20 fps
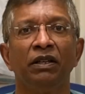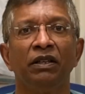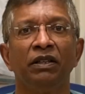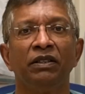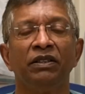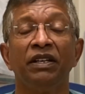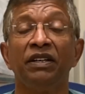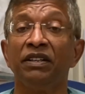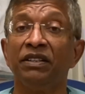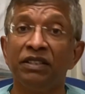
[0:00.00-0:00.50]

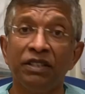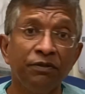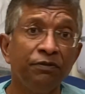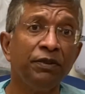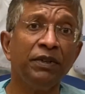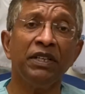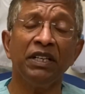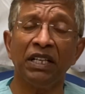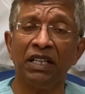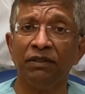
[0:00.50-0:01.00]
There are
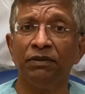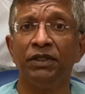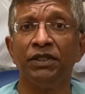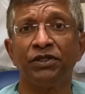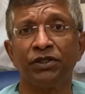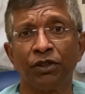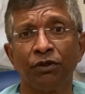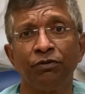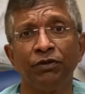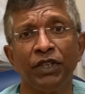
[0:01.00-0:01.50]
different
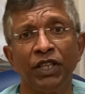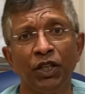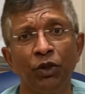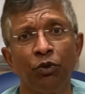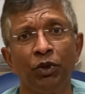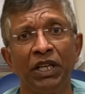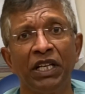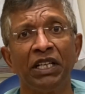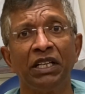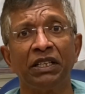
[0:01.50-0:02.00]
levels of
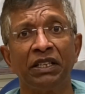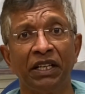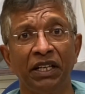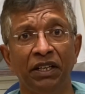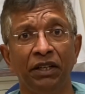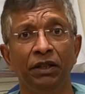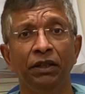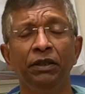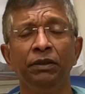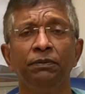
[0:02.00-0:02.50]
neonatal
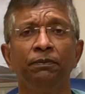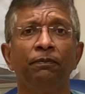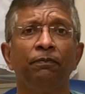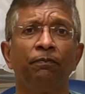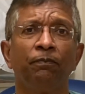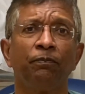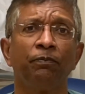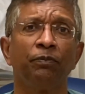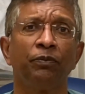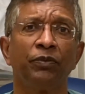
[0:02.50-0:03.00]
care,
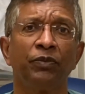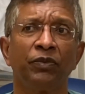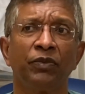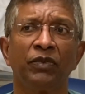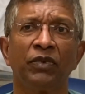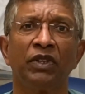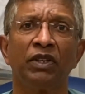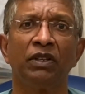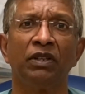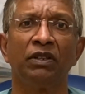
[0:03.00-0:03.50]

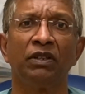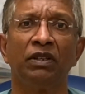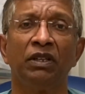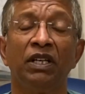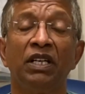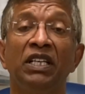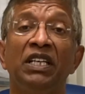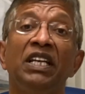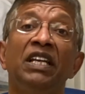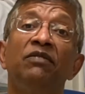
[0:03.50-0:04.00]

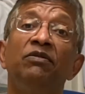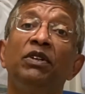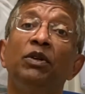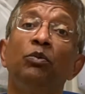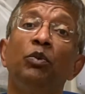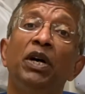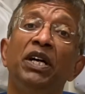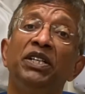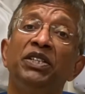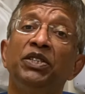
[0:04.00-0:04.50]
a level
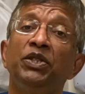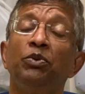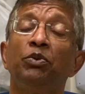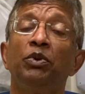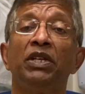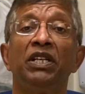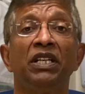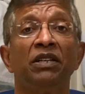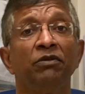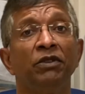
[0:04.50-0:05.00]
1 to a
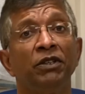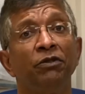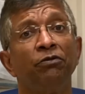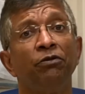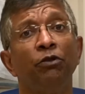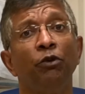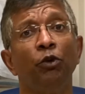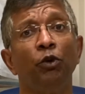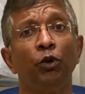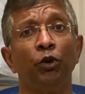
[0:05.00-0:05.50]
level
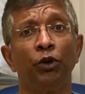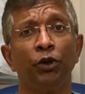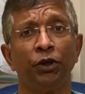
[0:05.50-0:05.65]
4.